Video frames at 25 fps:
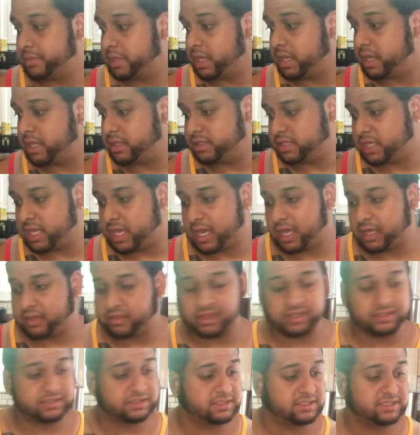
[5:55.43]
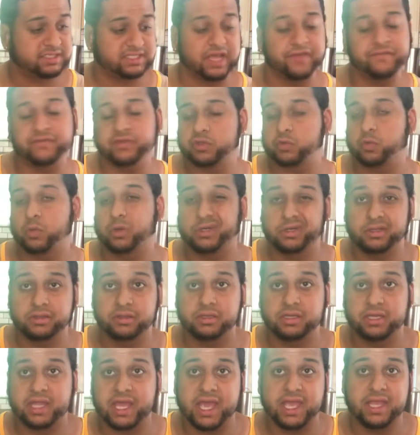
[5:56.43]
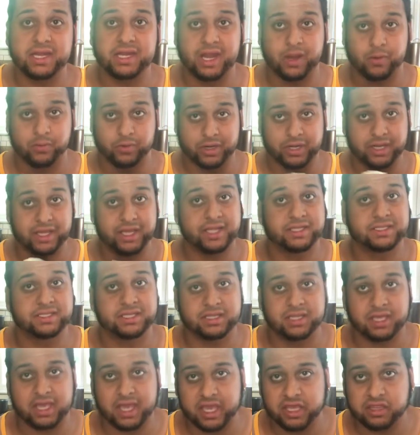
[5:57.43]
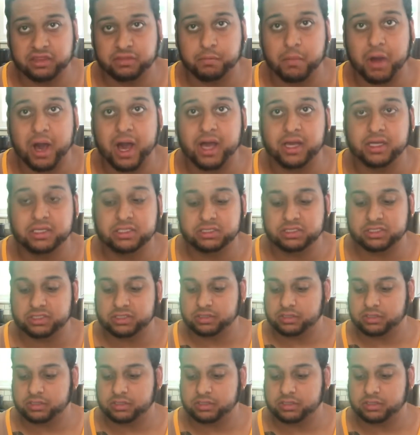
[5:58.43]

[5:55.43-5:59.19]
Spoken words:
And yeah, that's the 7th one of the day. Now we're gonna get to the 8th box.